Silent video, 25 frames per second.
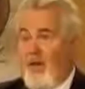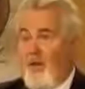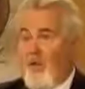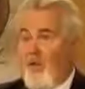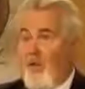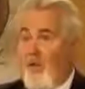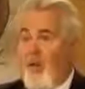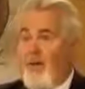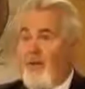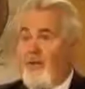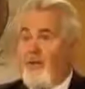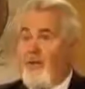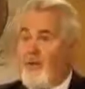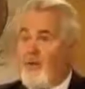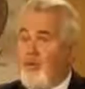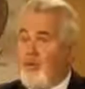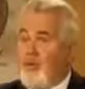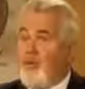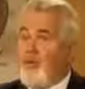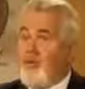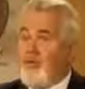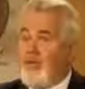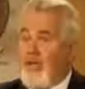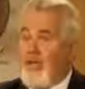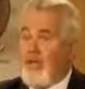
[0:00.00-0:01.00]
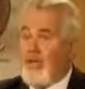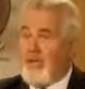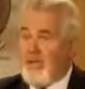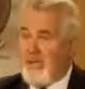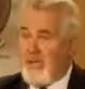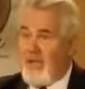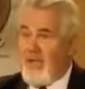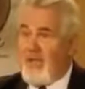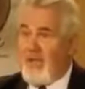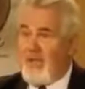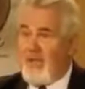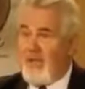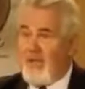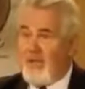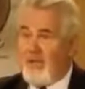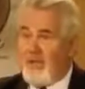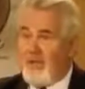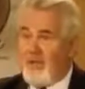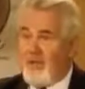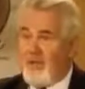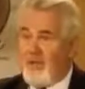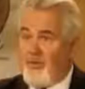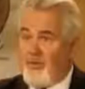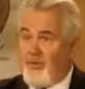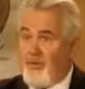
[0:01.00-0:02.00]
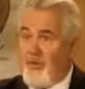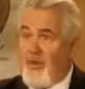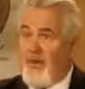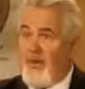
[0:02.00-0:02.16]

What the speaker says: When you do studies like this,